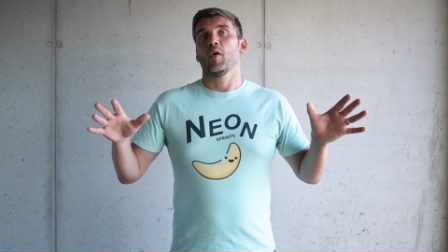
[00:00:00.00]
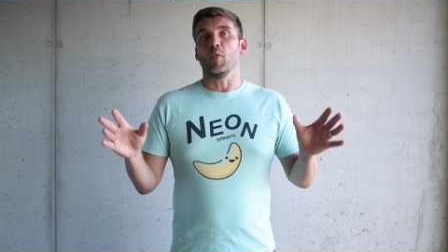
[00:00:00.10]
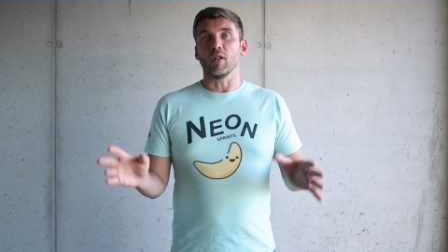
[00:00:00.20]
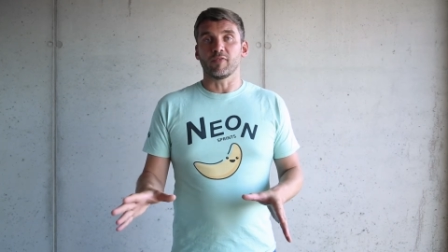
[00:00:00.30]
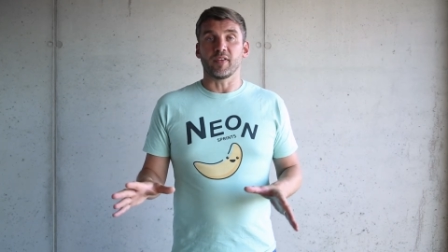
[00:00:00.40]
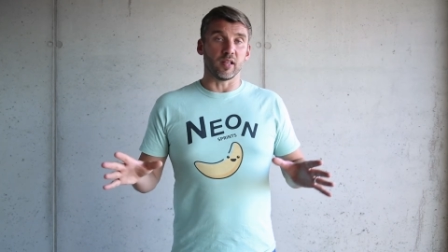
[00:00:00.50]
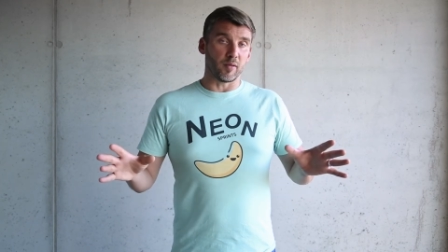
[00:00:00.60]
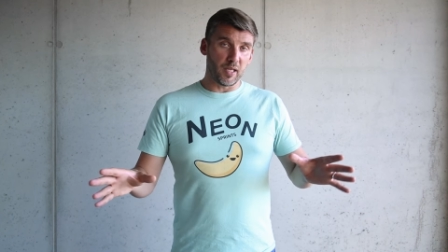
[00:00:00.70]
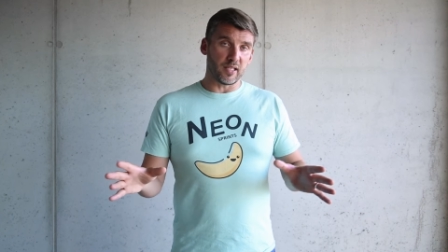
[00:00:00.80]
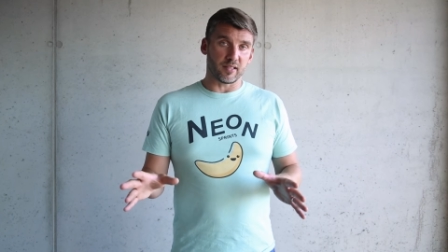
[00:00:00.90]
will feel
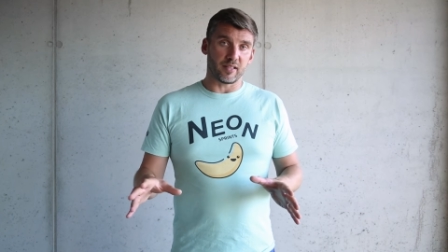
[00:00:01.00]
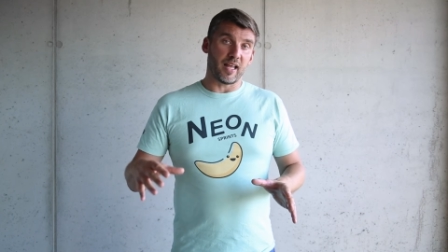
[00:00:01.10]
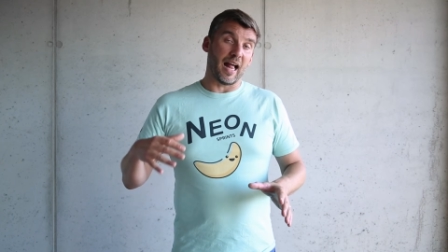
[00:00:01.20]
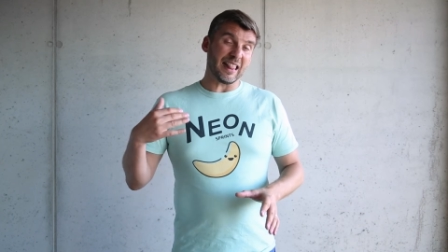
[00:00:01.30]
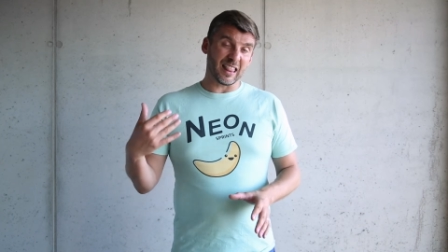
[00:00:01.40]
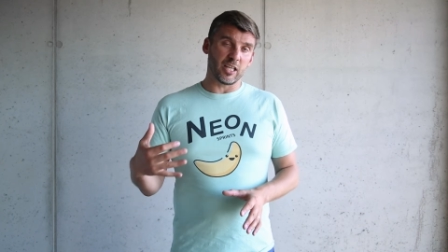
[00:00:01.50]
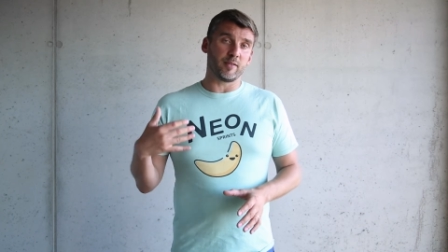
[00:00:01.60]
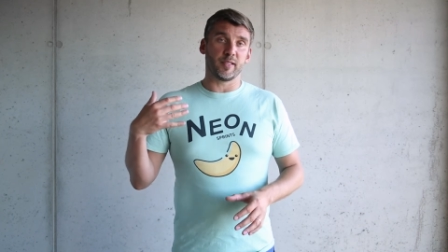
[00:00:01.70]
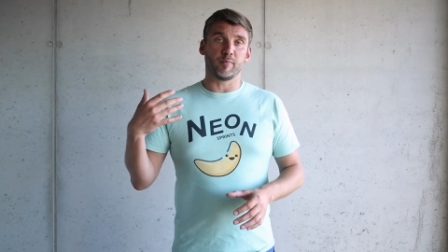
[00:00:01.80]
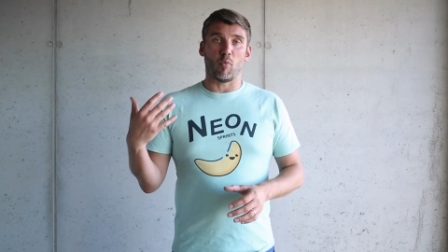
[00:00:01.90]
immediately a
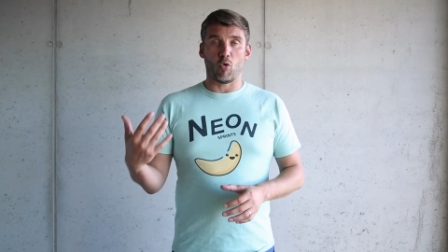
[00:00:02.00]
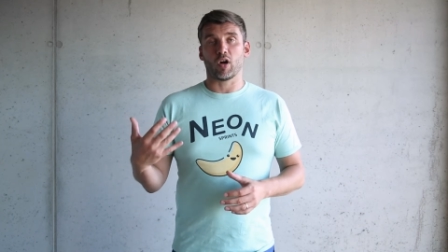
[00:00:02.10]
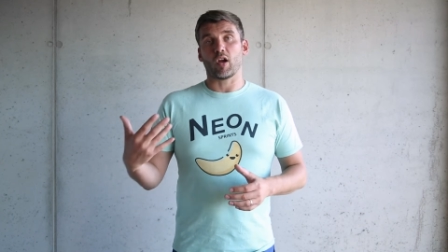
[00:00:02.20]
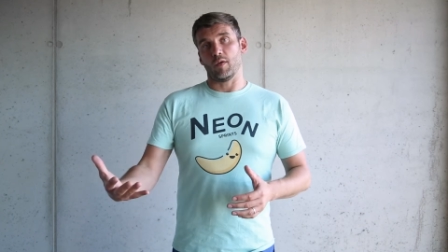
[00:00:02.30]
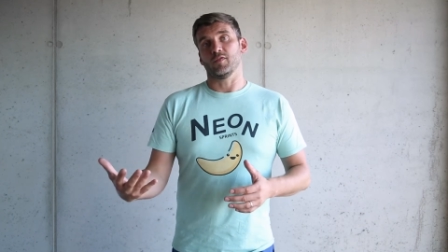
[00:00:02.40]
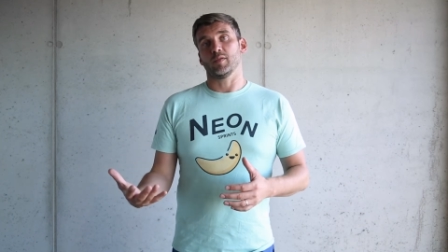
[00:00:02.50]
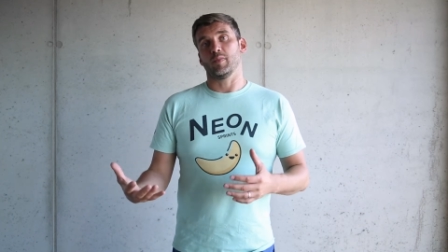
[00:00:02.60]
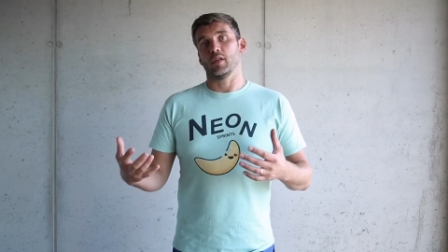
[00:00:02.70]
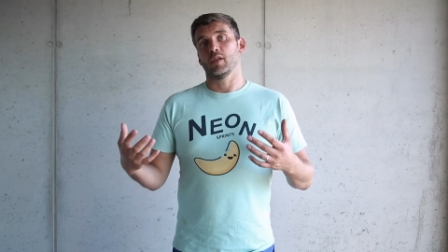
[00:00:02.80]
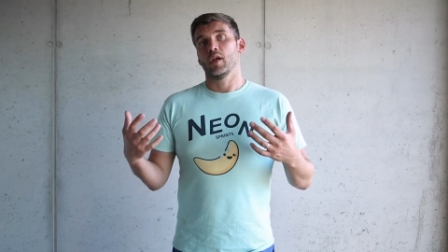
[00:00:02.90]
little bit more
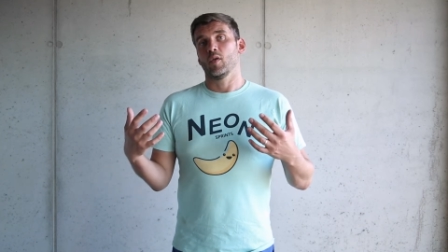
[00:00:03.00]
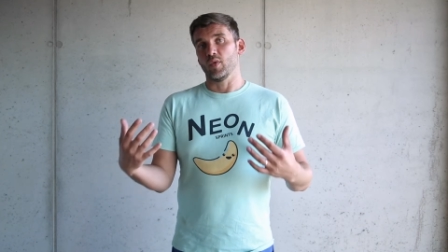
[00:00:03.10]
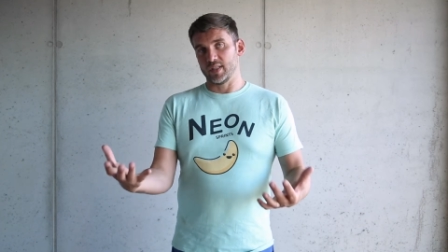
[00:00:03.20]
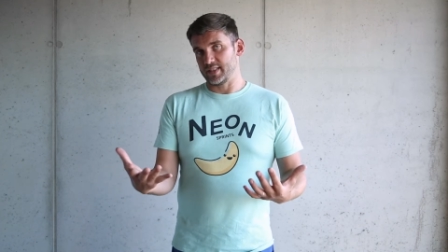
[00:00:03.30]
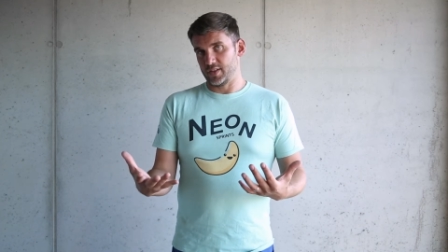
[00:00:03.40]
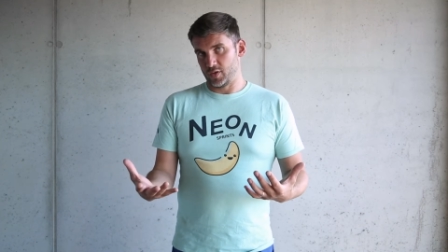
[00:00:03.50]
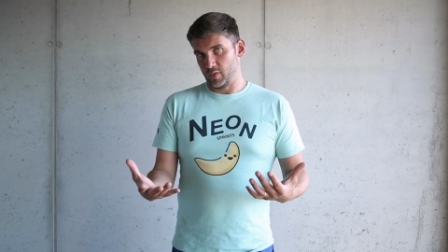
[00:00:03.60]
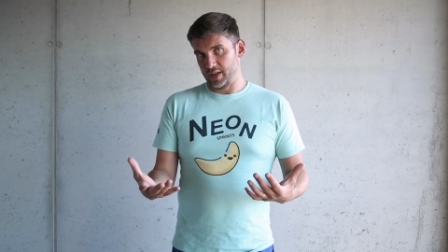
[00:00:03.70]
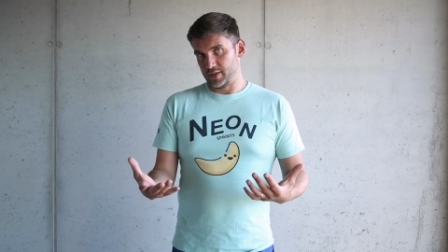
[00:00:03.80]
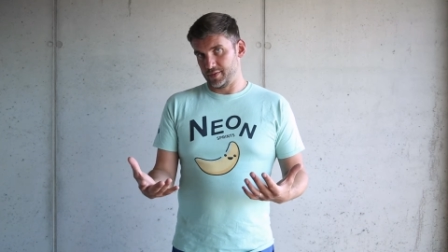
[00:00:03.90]
comfortable with the
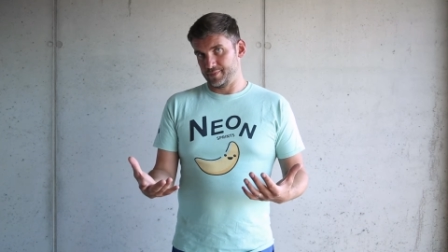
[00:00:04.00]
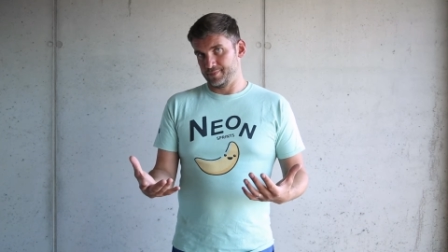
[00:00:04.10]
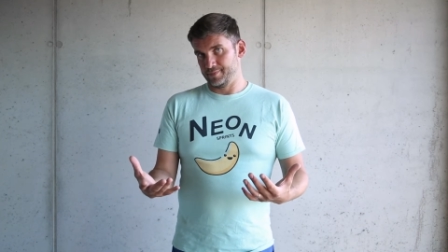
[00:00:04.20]
situation.